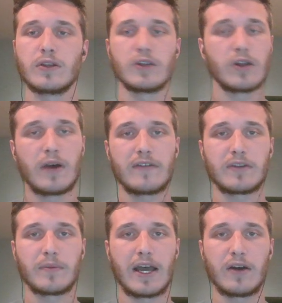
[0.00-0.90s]
You don't have
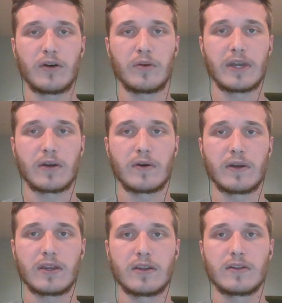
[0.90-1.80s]
to buy a whole
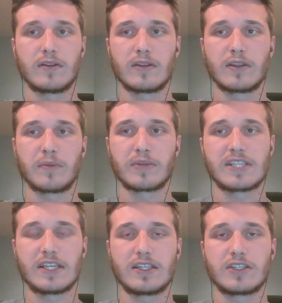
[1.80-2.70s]
Bitcoin. The
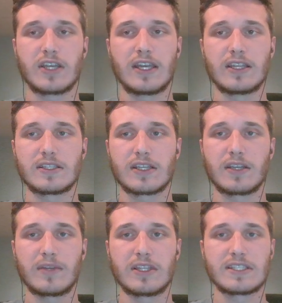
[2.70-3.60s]
percentage gain is going
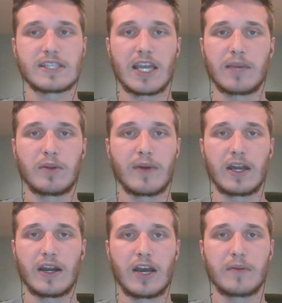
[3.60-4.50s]
to be the same no
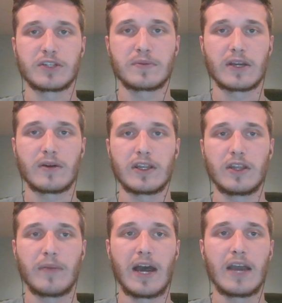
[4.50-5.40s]
matter how much Bitcoin
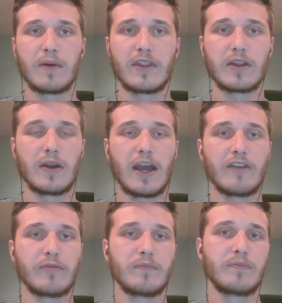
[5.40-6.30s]
you buy, whether you
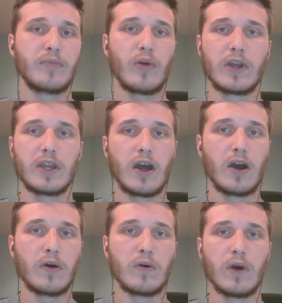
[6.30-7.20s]
have
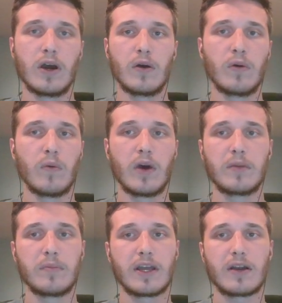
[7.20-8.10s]

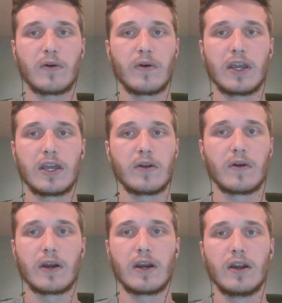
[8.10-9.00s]
0.001 Bitcoin
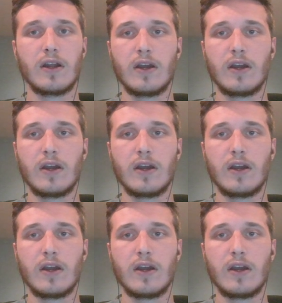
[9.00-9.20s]
or